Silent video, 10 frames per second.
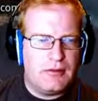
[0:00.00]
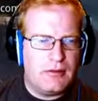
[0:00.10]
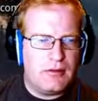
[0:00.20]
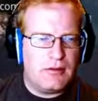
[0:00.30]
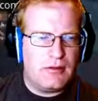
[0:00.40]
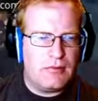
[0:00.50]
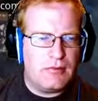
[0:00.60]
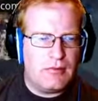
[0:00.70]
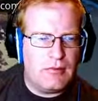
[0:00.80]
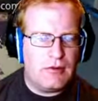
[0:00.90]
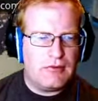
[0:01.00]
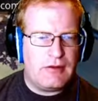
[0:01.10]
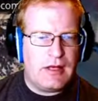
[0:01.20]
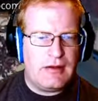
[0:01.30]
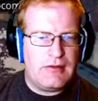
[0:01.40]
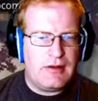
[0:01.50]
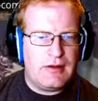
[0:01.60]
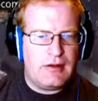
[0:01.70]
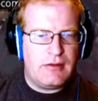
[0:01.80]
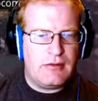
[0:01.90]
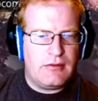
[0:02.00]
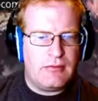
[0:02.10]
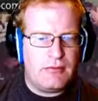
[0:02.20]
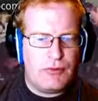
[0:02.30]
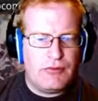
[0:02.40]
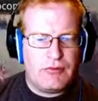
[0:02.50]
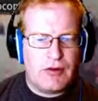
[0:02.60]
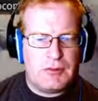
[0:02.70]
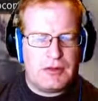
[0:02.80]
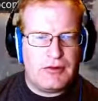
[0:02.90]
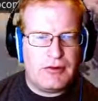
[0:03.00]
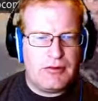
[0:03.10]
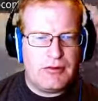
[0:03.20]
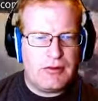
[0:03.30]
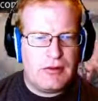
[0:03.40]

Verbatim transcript: Uh, this takes in mostly raw materials